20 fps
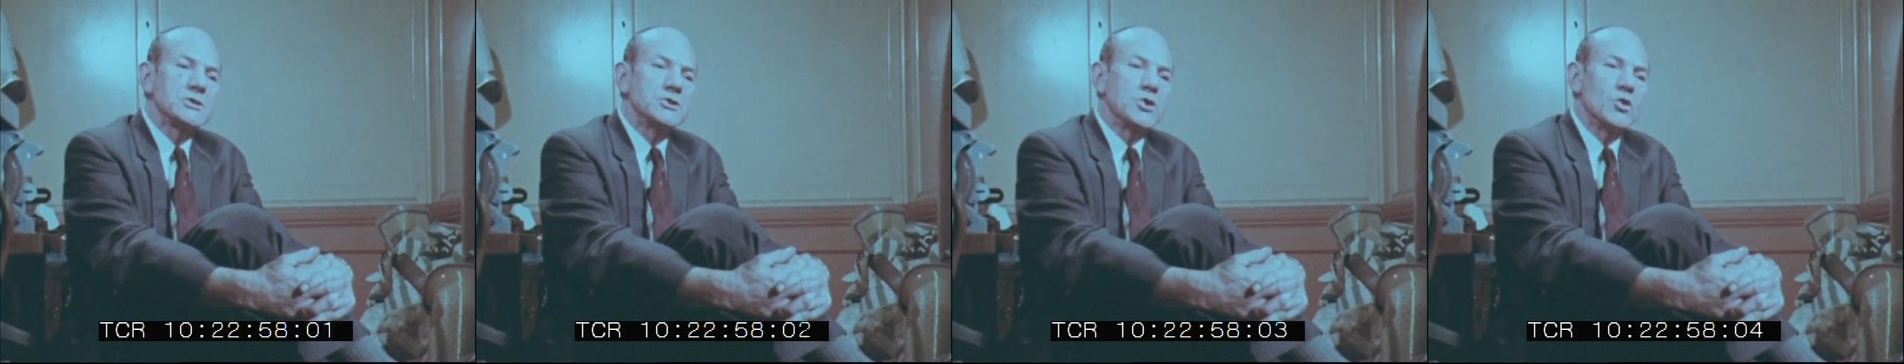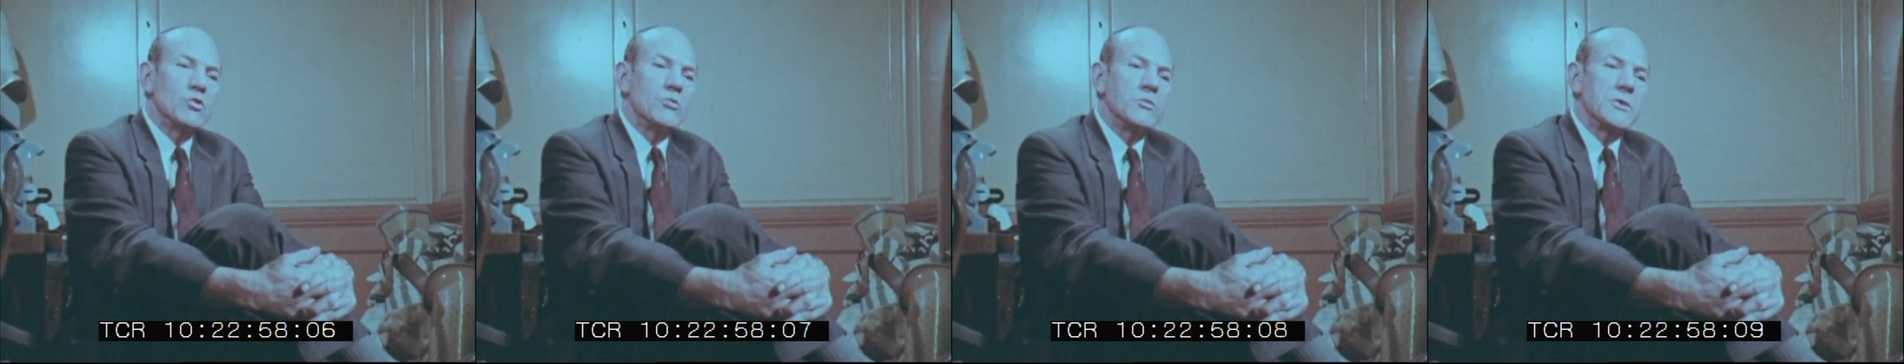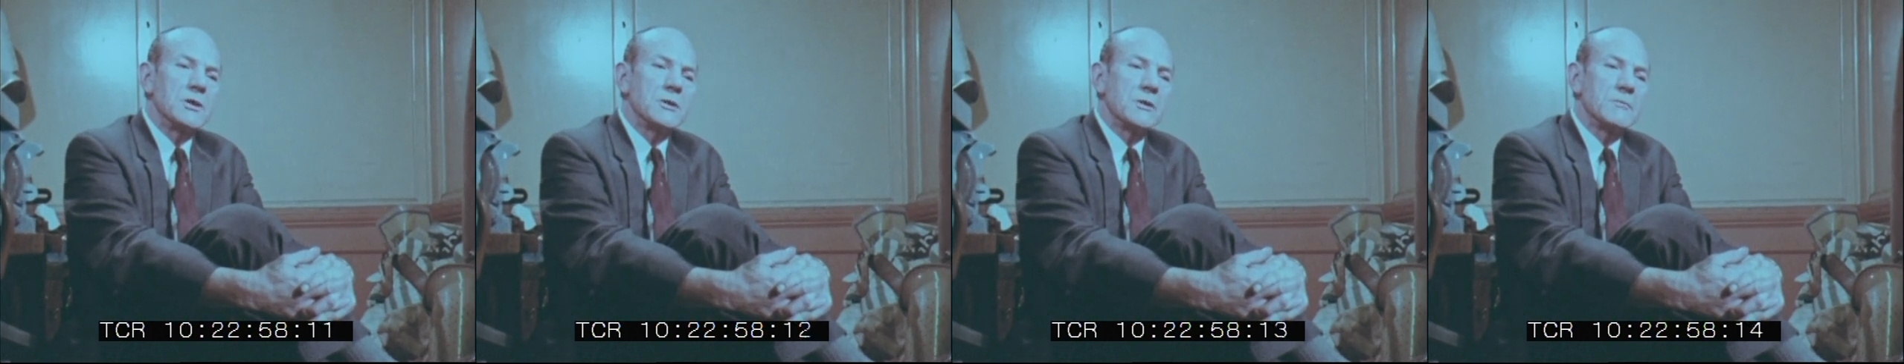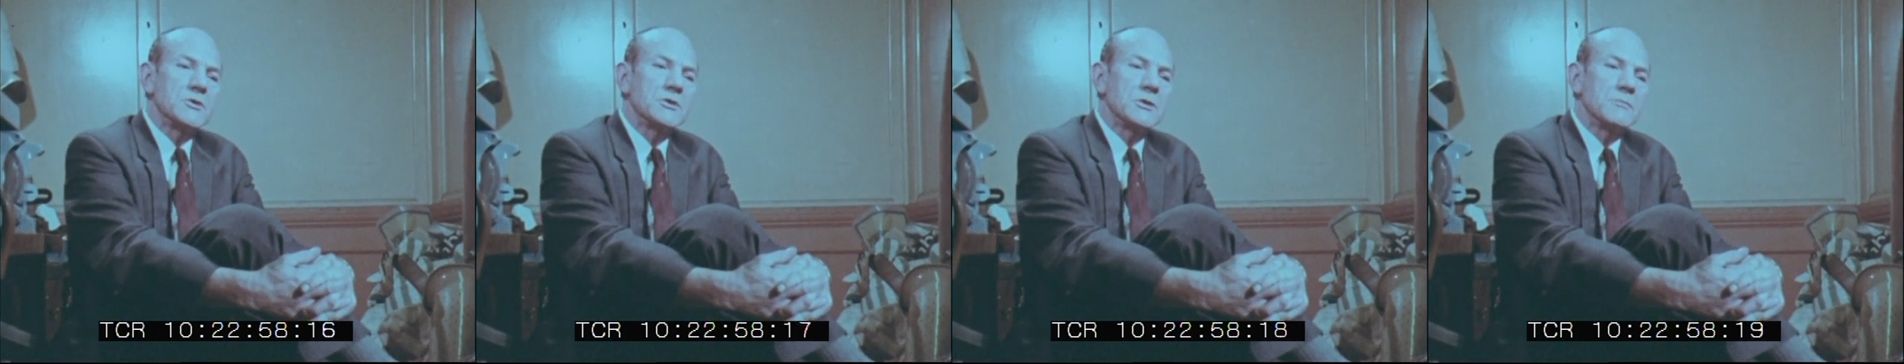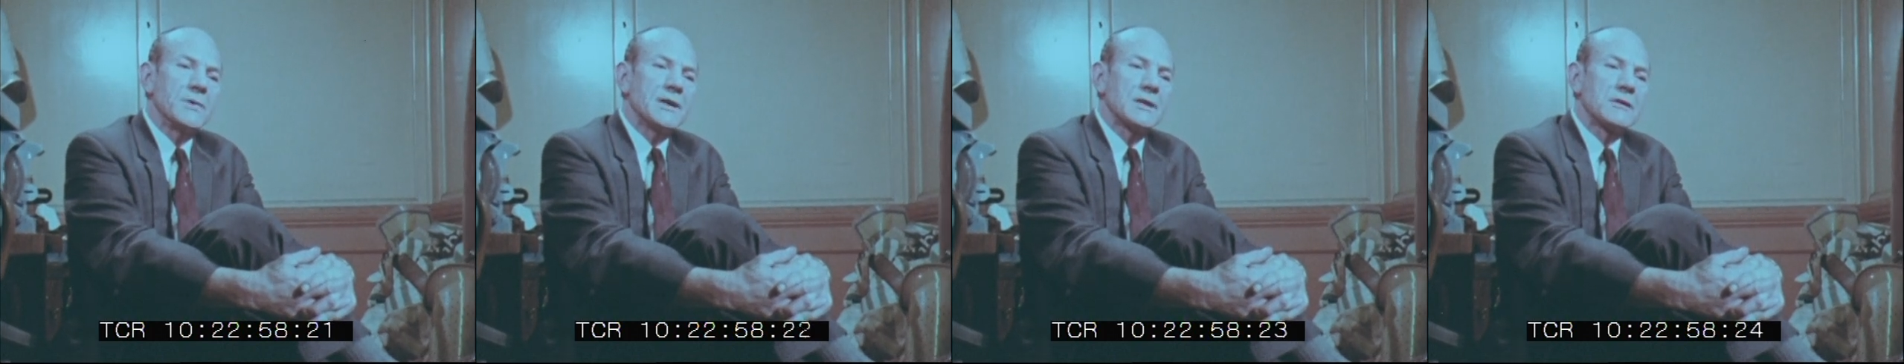normally, I mean,
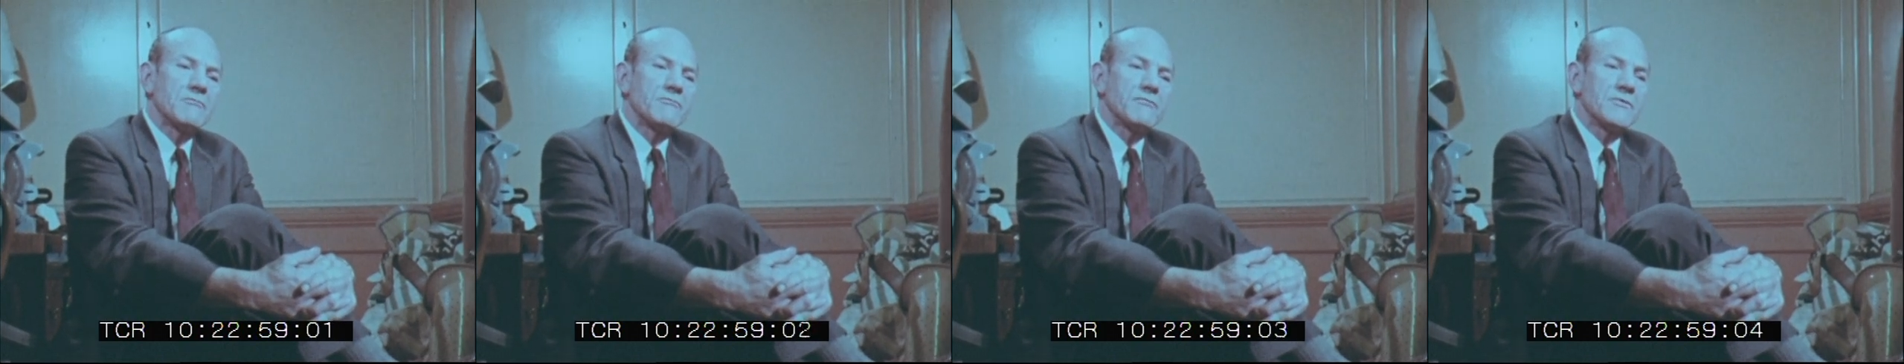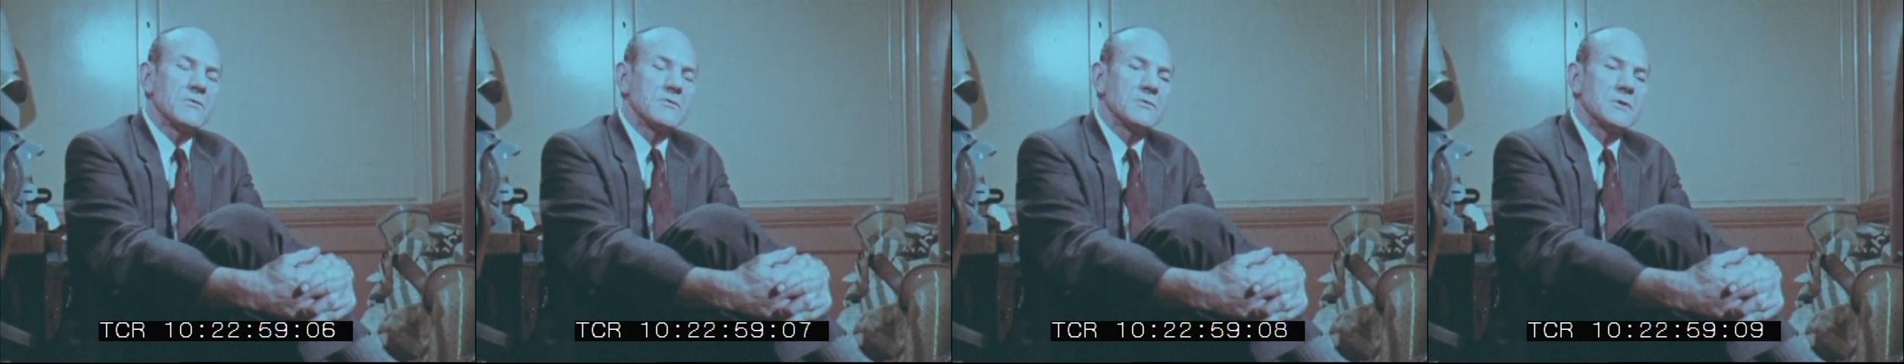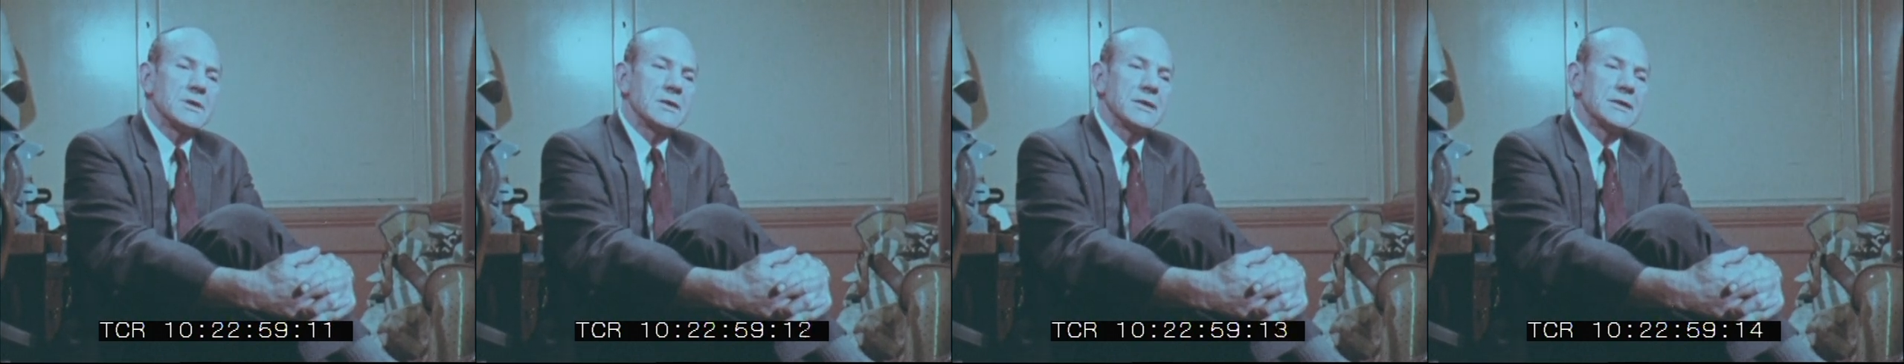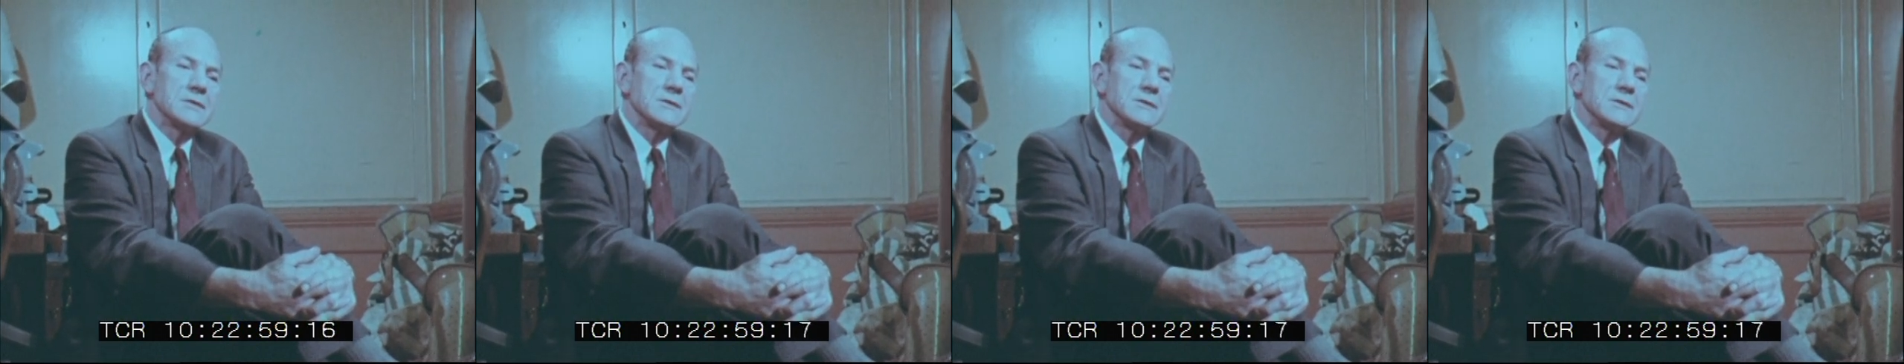a battlefield, uh,